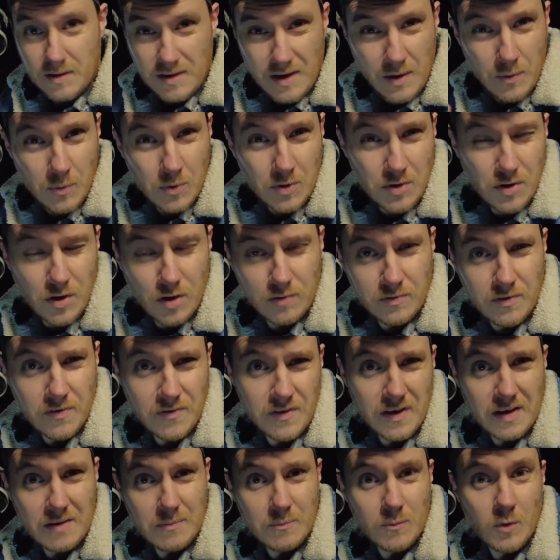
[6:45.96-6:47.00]
Now, one other
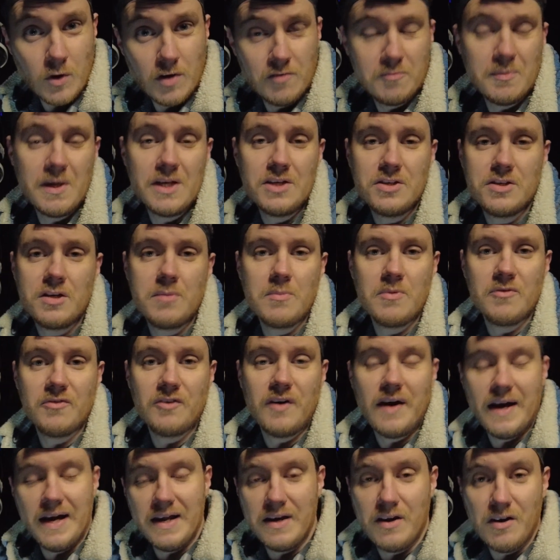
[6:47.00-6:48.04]
thing worth mentioning
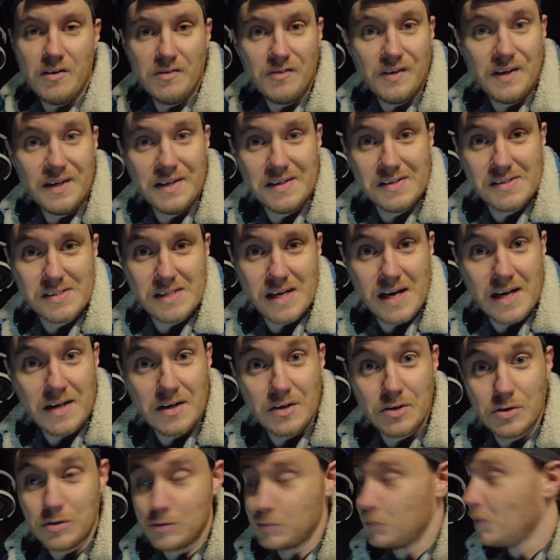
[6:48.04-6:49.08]
before I head off inside
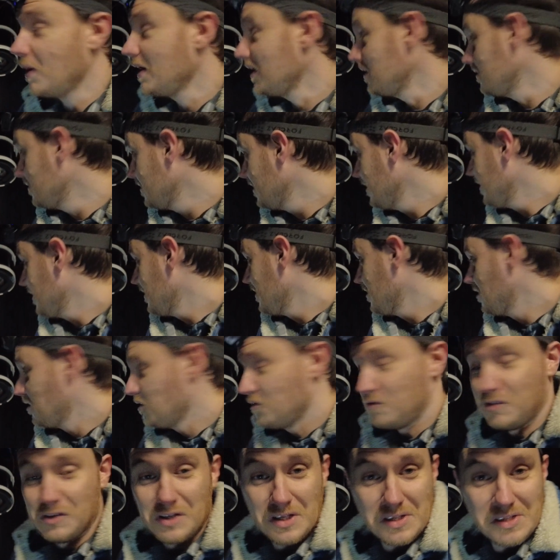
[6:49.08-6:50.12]
and just wait
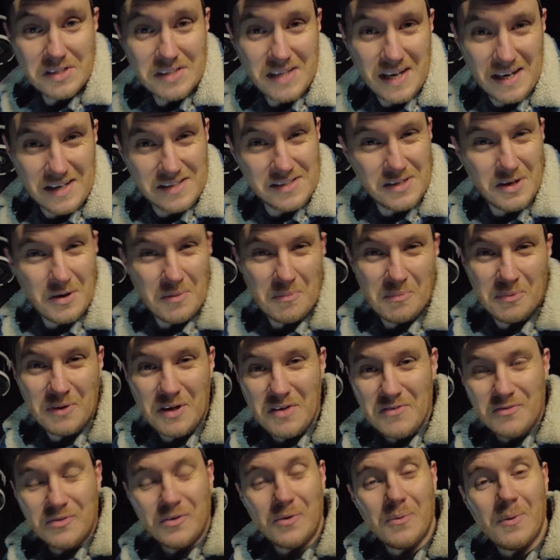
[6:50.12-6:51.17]
for these stacks to
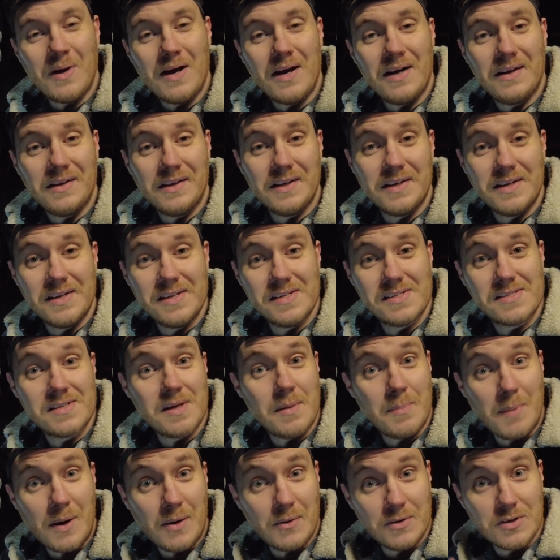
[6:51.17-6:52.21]
complete for a while is
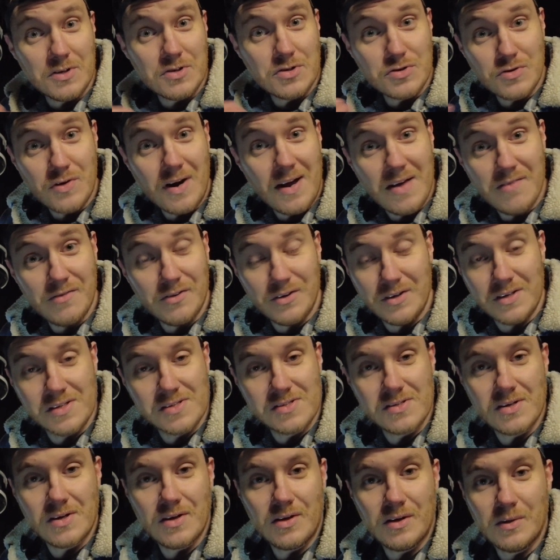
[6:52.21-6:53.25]
about the driver
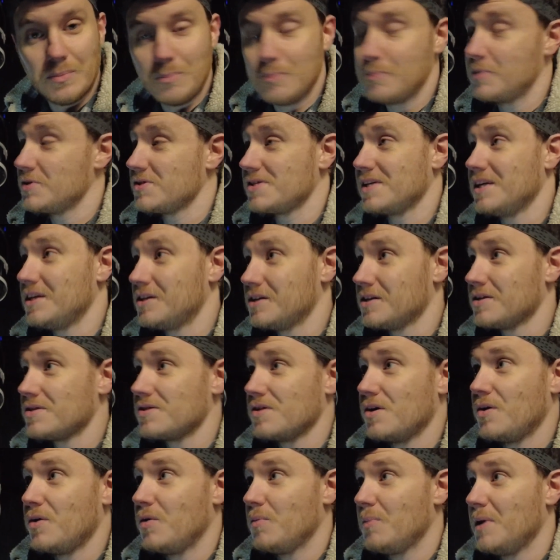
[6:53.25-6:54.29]
install procedure.
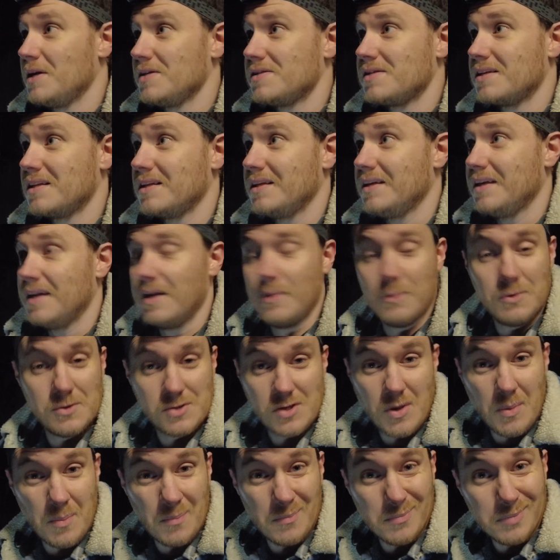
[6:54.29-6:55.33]
So basically it
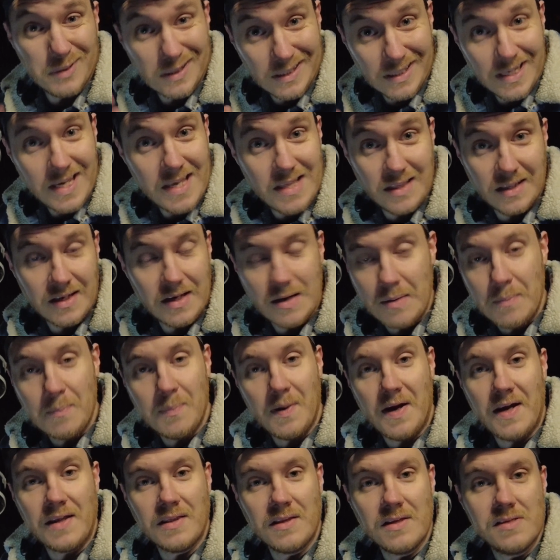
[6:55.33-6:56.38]
was completely
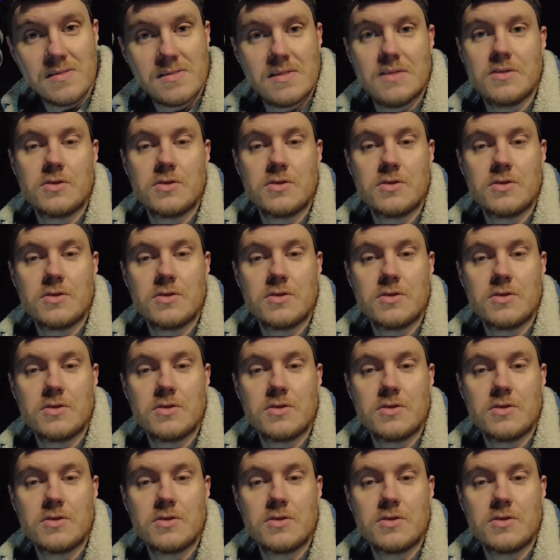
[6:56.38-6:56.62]
painless.